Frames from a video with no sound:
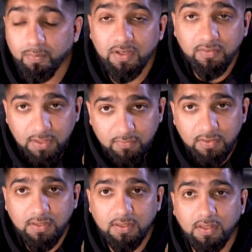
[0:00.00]

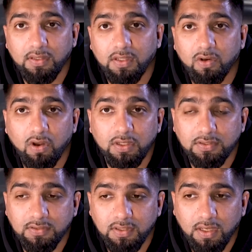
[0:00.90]
preserving the
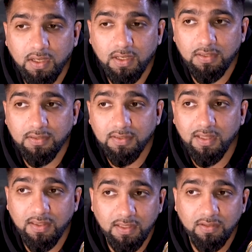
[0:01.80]
knowledge and
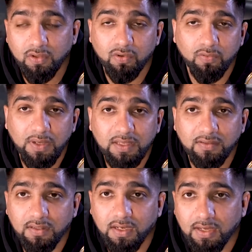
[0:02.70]
the things that took
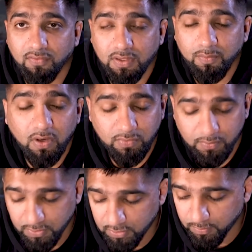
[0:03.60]
place in the life of the
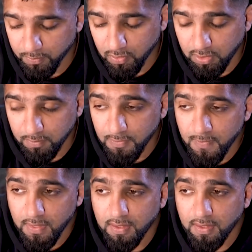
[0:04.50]
Prophet, peace be upon him.